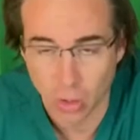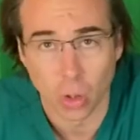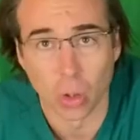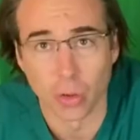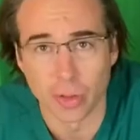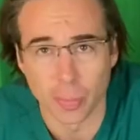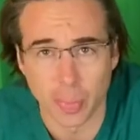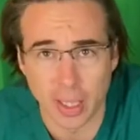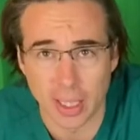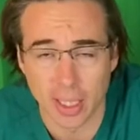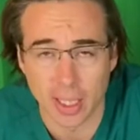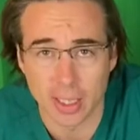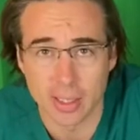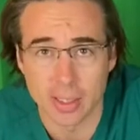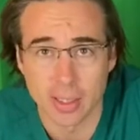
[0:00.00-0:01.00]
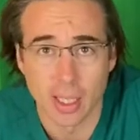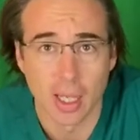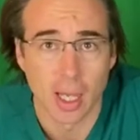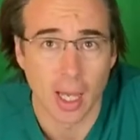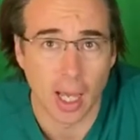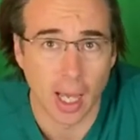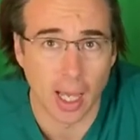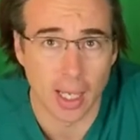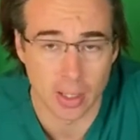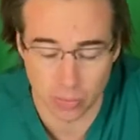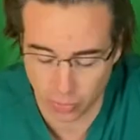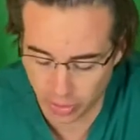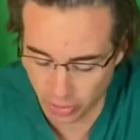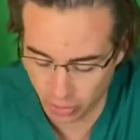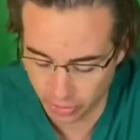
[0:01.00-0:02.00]
orthopaedics, and
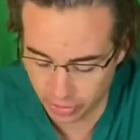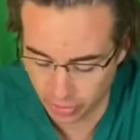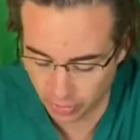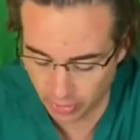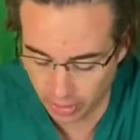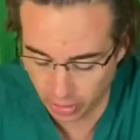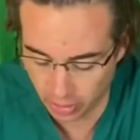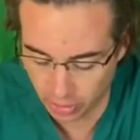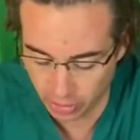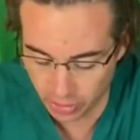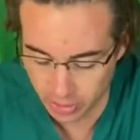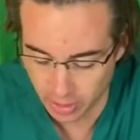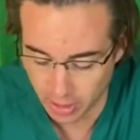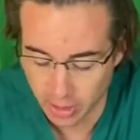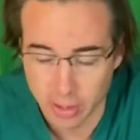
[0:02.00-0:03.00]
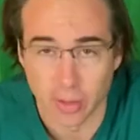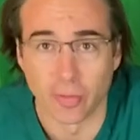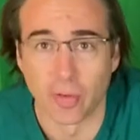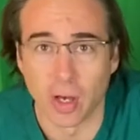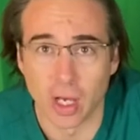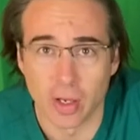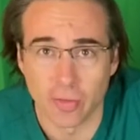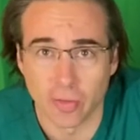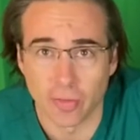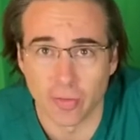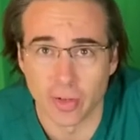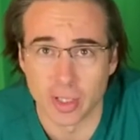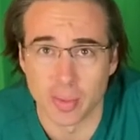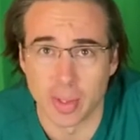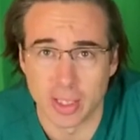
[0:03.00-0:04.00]
we also include the five
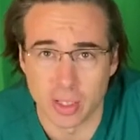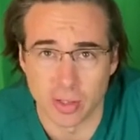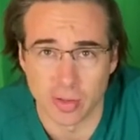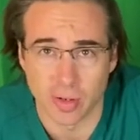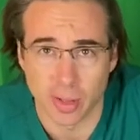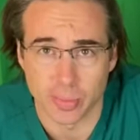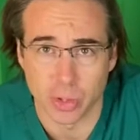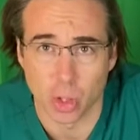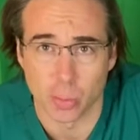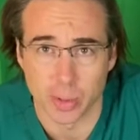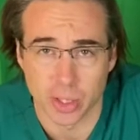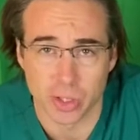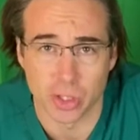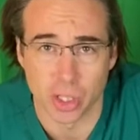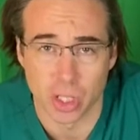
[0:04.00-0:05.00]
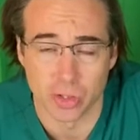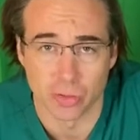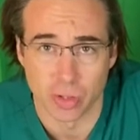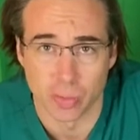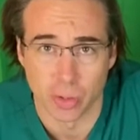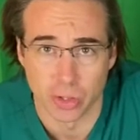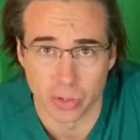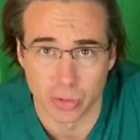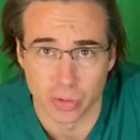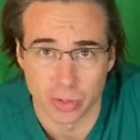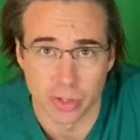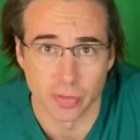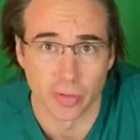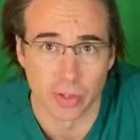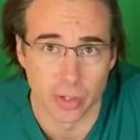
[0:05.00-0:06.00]
fundamentals of laparoscopic surgery modules
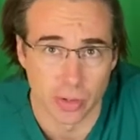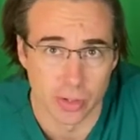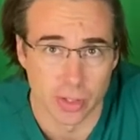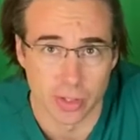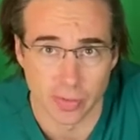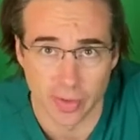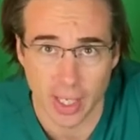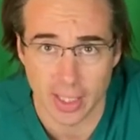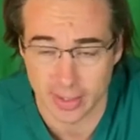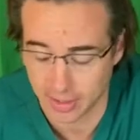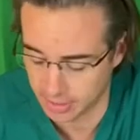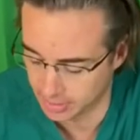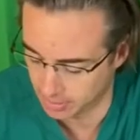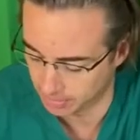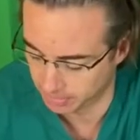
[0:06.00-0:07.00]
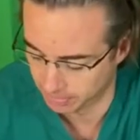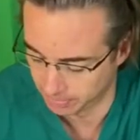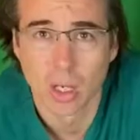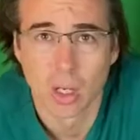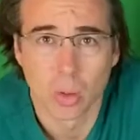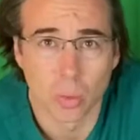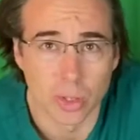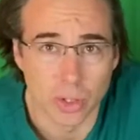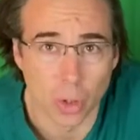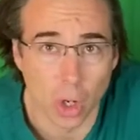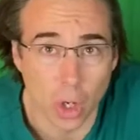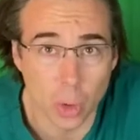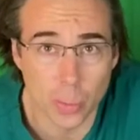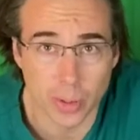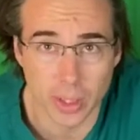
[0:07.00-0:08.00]
for users of that system. When you
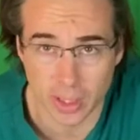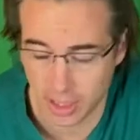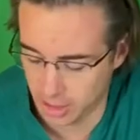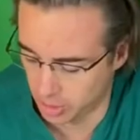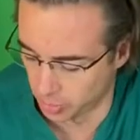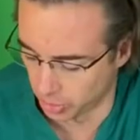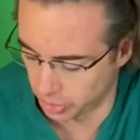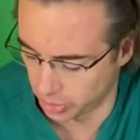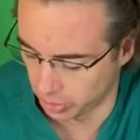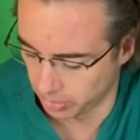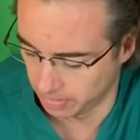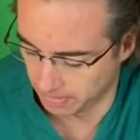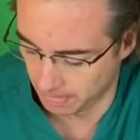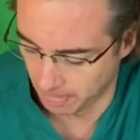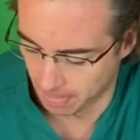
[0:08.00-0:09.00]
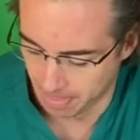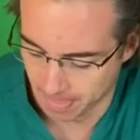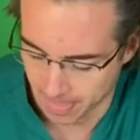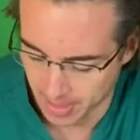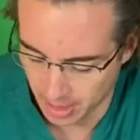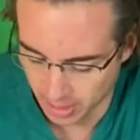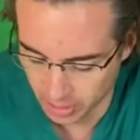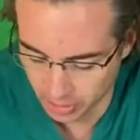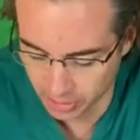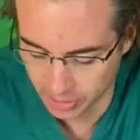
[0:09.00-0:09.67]
open each module, you'll